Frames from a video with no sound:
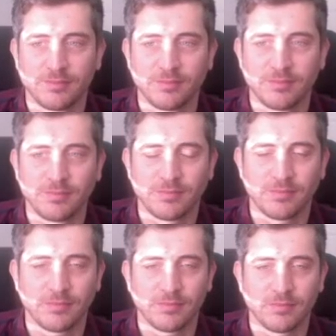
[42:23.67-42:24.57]

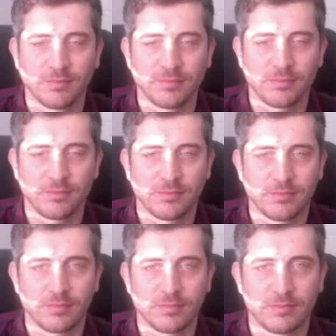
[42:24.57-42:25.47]

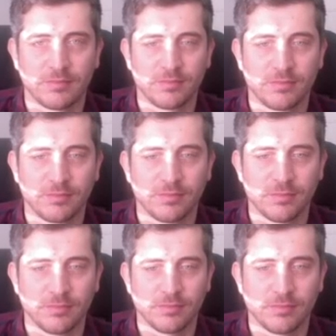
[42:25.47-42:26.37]

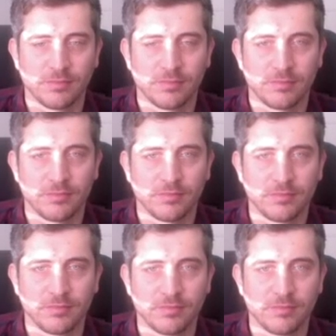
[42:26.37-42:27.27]

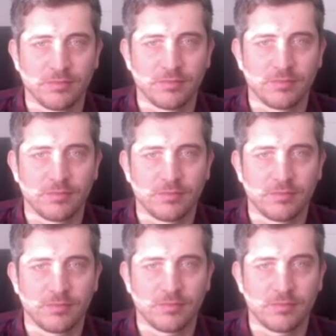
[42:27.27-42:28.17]

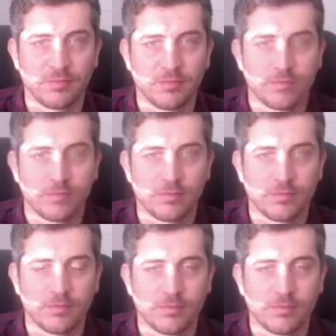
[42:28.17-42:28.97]
The person shown says nothing.